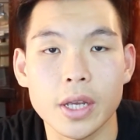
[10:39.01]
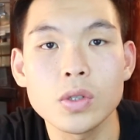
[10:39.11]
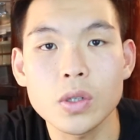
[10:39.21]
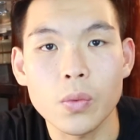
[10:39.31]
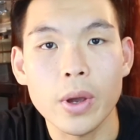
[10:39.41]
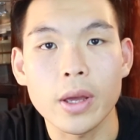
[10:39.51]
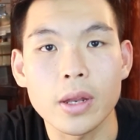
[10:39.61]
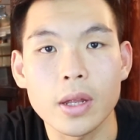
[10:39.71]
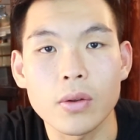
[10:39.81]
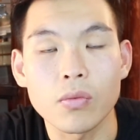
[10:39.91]
Losing
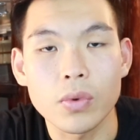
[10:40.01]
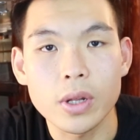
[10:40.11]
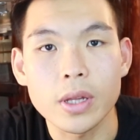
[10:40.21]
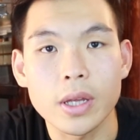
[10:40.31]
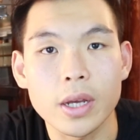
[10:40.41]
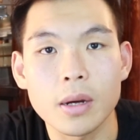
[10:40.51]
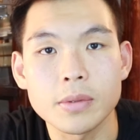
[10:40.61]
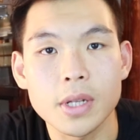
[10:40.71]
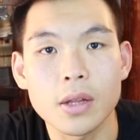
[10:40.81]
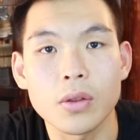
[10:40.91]
weight, really, it
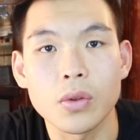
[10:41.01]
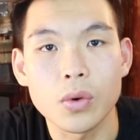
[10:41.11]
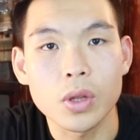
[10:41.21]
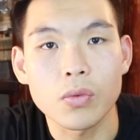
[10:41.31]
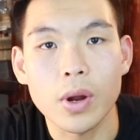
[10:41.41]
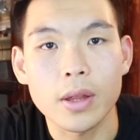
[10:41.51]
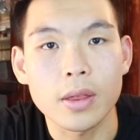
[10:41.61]
comes down to doing the right